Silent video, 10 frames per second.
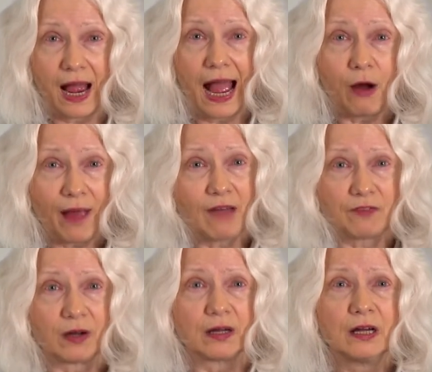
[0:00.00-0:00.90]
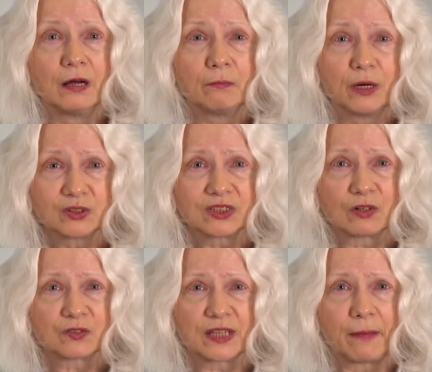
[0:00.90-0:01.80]
However, most
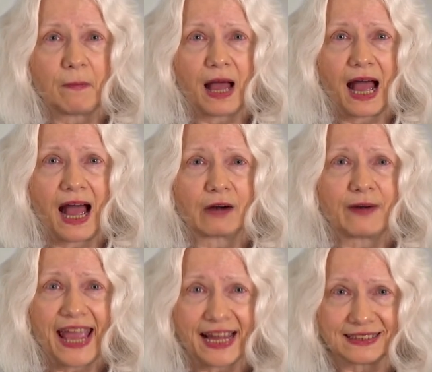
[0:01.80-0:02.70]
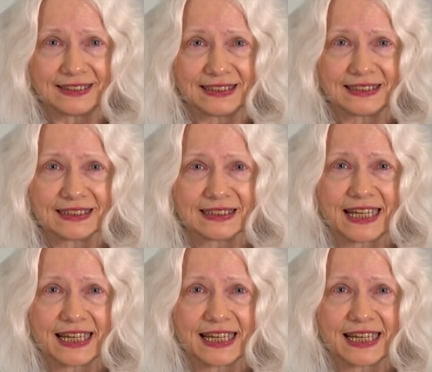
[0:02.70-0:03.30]
of them are rare diseases,